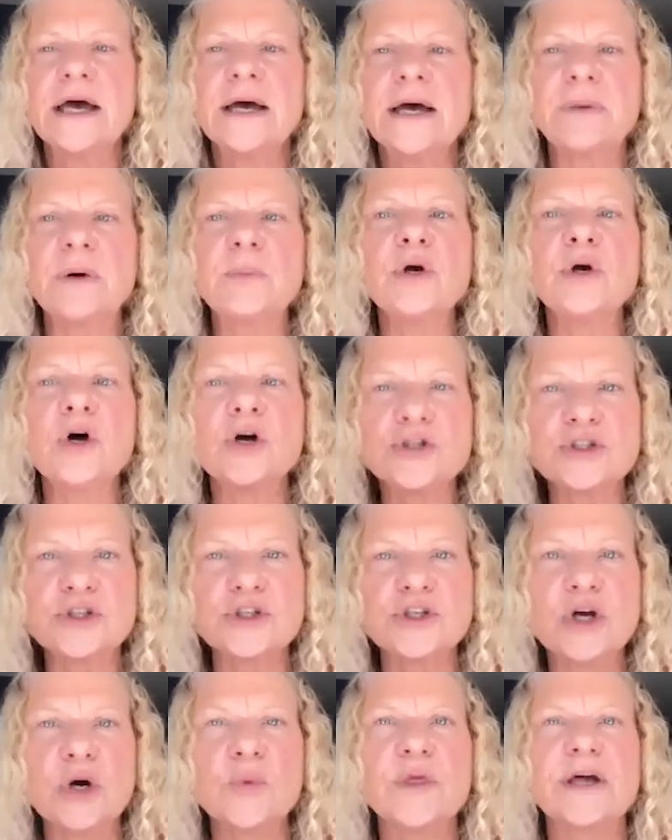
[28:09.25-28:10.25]
But we also
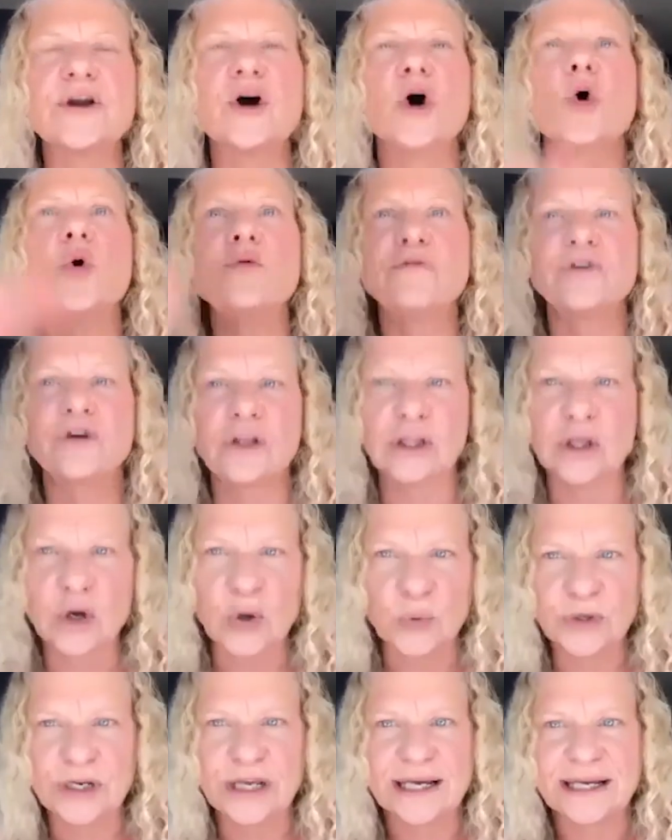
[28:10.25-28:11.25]
know that
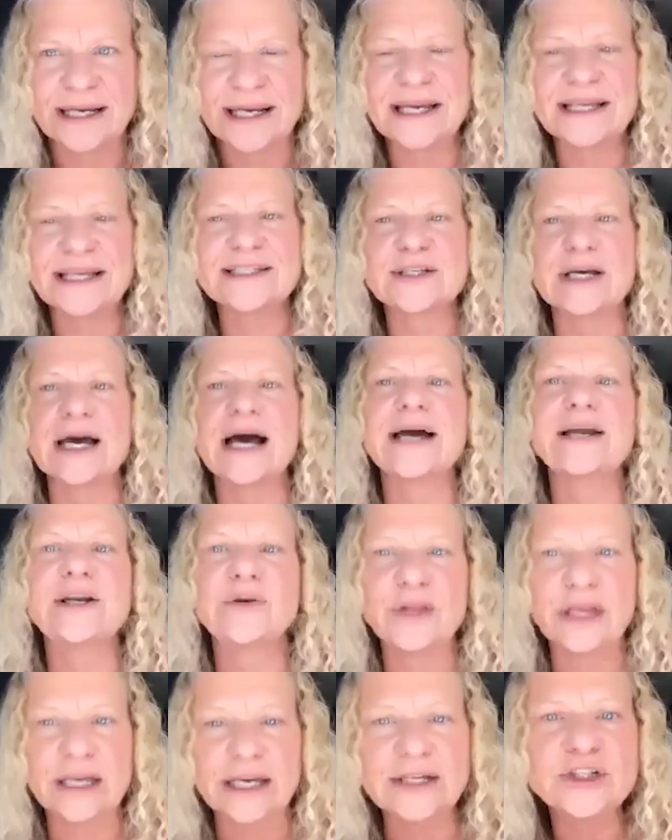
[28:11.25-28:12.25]
overloading is kind of
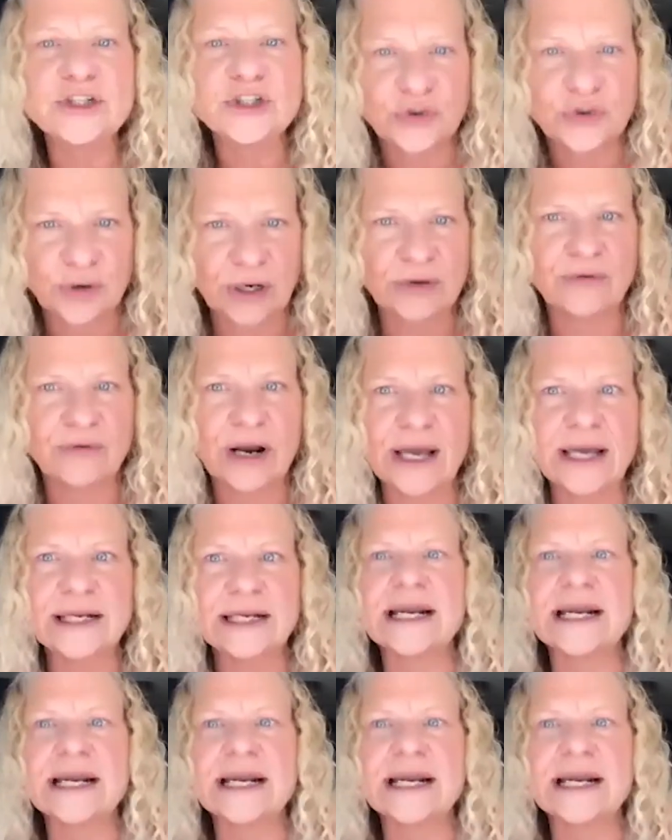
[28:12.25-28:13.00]
the injury, right?